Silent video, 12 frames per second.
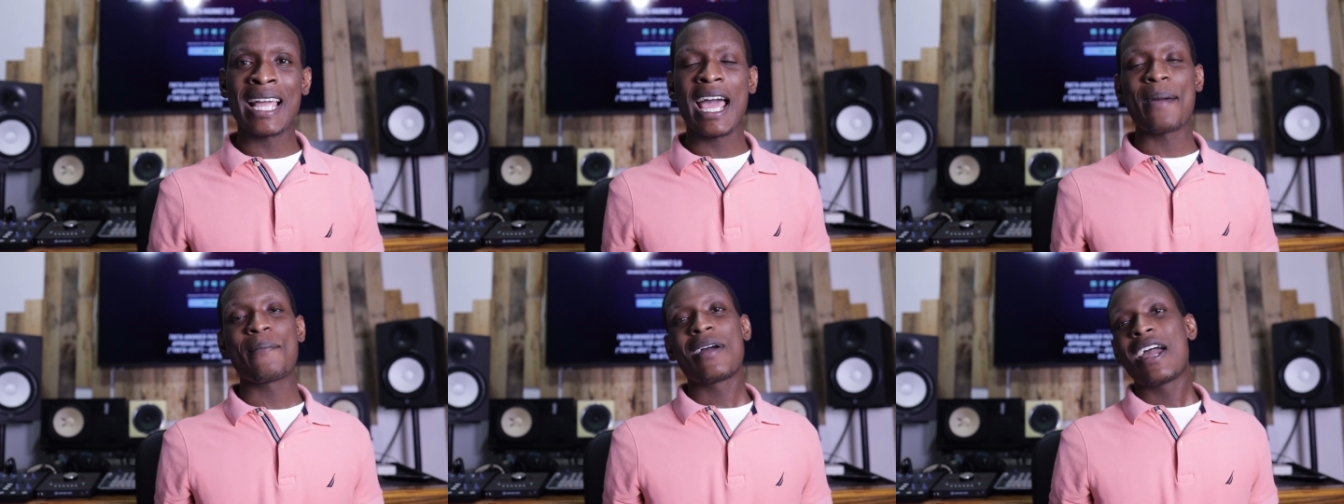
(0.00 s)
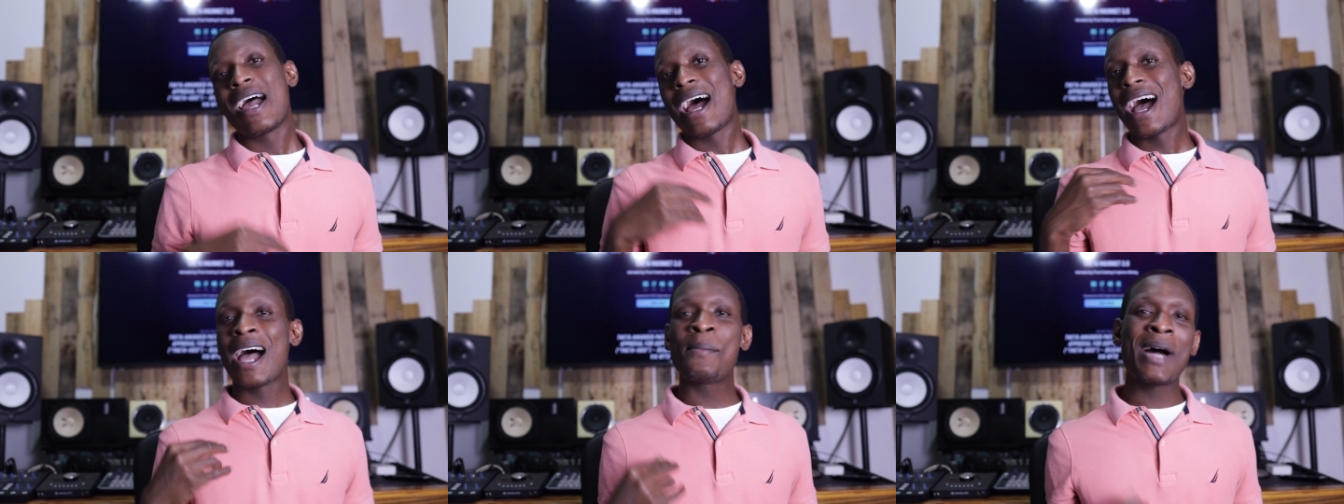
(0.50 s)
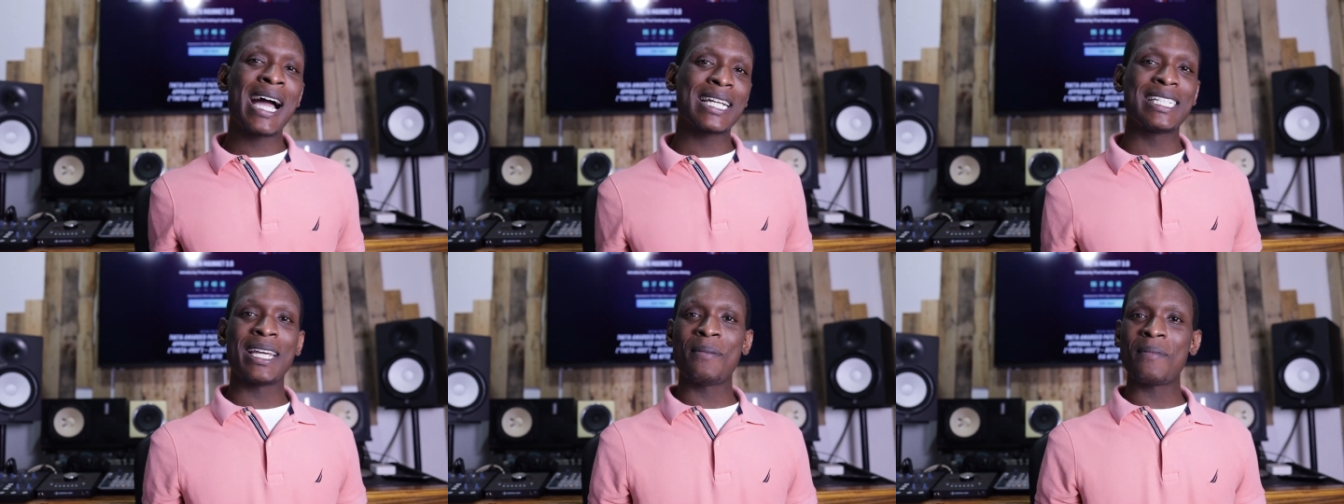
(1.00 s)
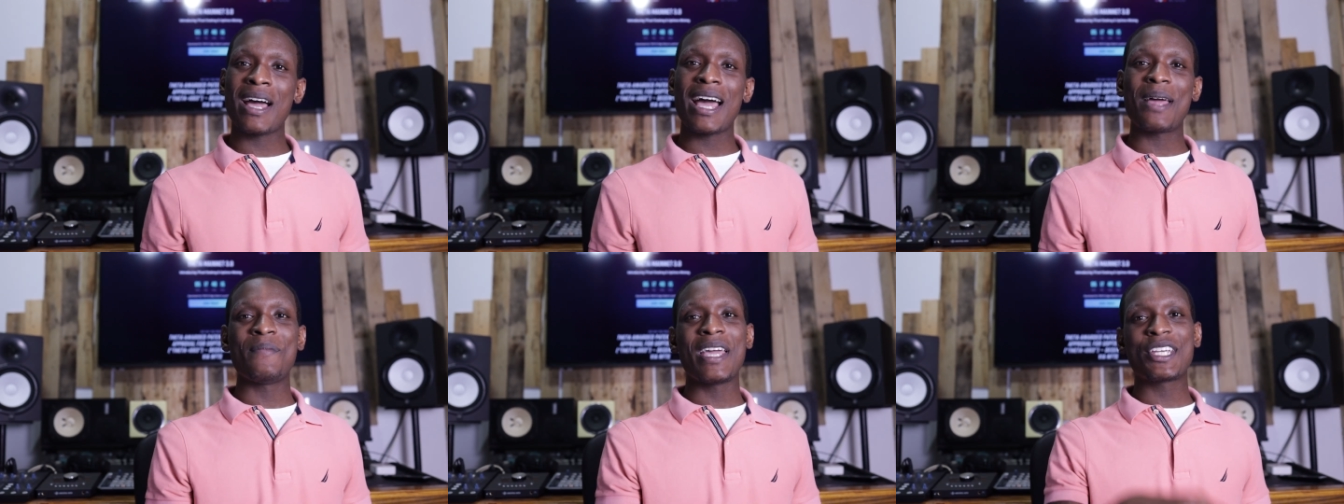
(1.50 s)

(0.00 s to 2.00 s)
time, I'm Action Man.